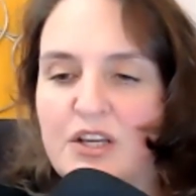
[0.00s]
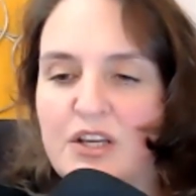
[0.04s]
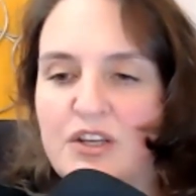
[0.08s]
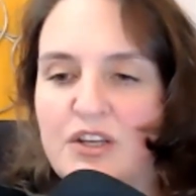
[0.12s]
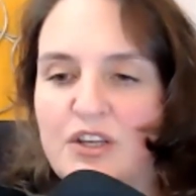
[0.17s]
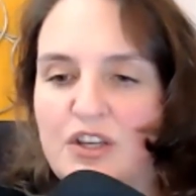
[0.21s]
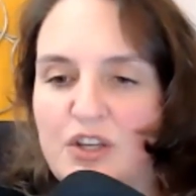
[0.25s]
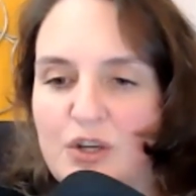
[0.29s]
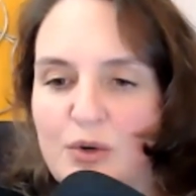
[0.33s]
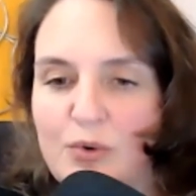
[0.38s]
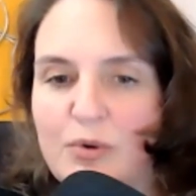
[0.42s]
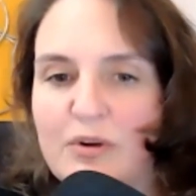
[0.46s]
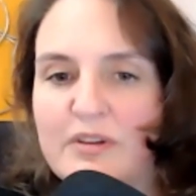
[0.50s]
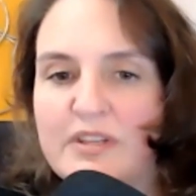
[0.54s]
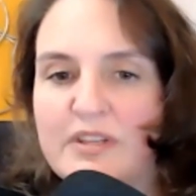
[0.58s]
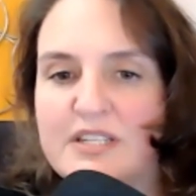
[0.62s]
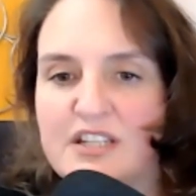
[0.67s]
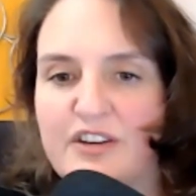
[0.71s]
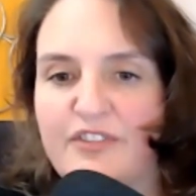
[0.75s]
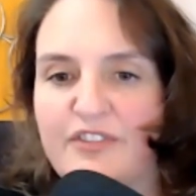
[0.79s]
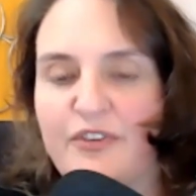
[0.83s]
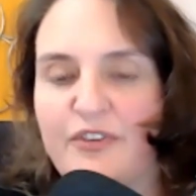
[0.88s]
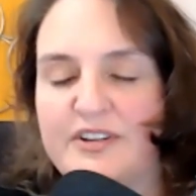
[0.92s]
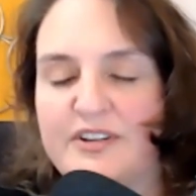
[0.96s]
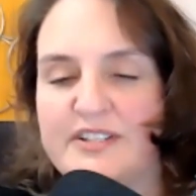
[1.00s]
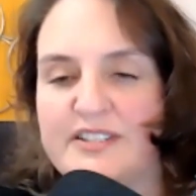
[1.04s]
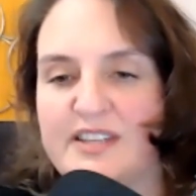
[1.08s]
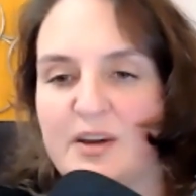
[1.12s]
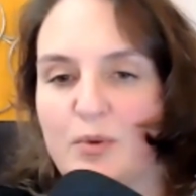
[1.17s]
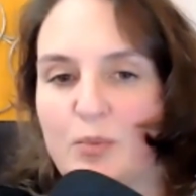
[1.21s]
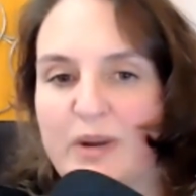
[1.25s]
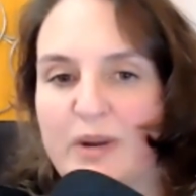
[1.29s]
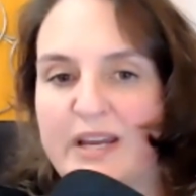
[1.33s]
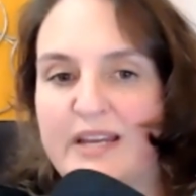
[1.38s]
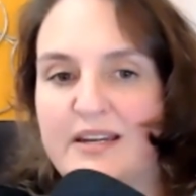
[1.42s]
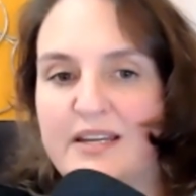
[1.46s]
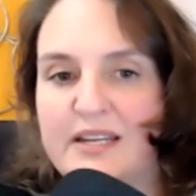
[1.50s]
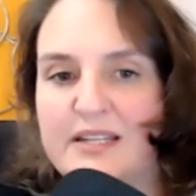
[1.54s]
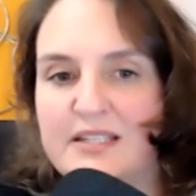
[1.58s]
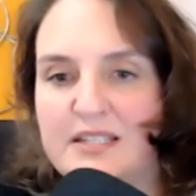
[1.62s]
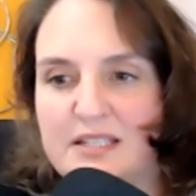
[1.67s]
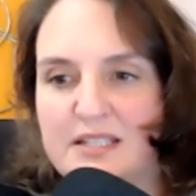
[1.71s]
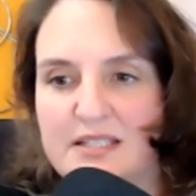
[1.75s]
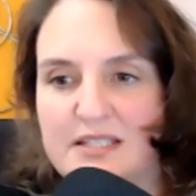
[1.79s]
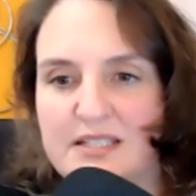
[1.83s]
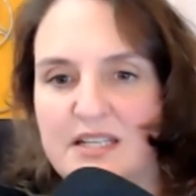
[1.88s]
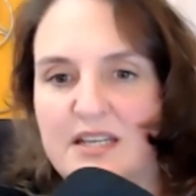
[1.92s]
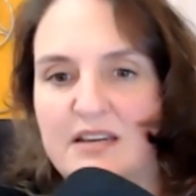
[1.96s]
You are the difference that we need to
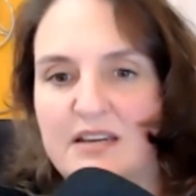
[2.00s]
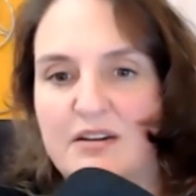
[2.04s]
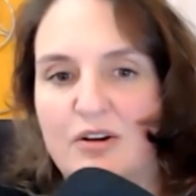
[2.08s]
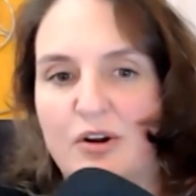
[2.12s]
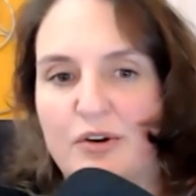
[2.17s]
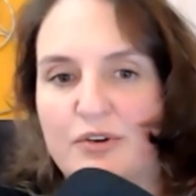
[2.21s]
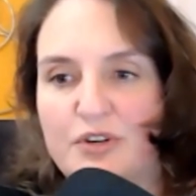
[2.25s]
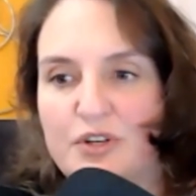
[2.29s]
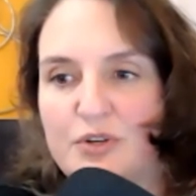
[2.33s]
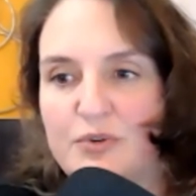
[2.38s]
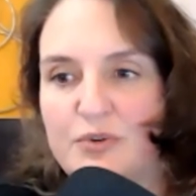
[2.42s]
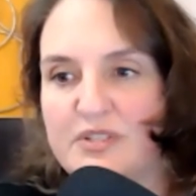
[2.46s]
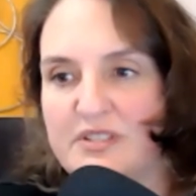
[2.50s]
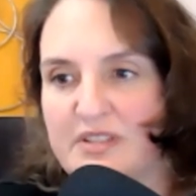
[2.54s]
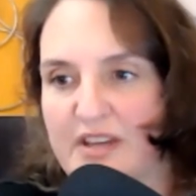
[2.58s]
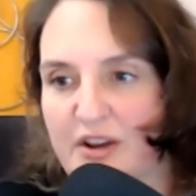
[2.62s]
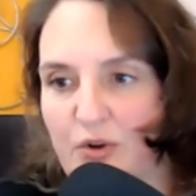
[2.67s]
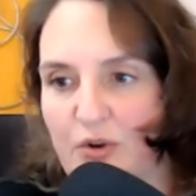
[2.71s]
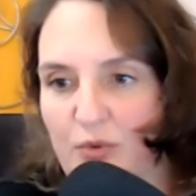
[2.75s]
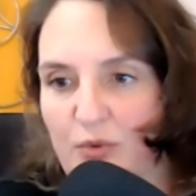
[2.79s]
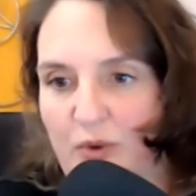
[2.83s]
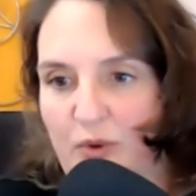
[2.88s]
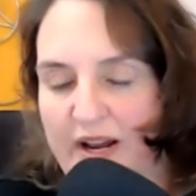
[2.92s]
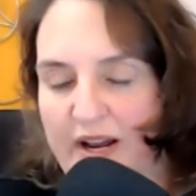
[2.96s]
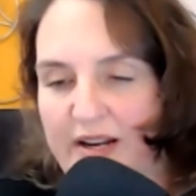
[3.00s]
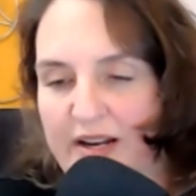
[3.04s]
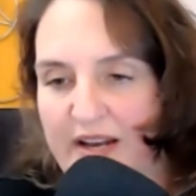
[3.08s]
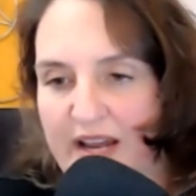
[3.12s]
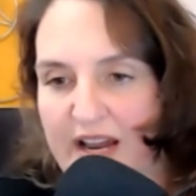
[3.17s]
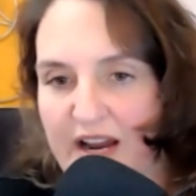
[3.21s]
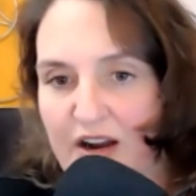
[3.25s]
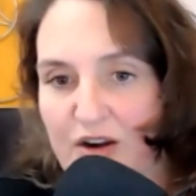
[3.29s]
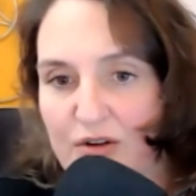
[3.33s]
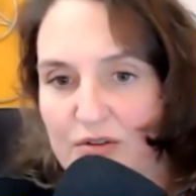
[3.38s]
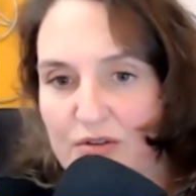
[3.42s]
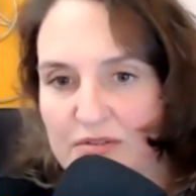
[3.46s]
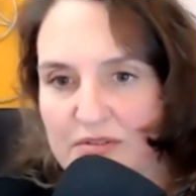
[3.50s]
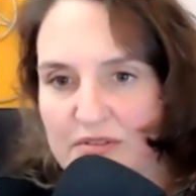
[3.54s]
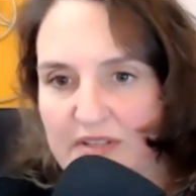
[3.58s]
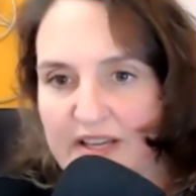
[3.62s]
see in our news cycle right now.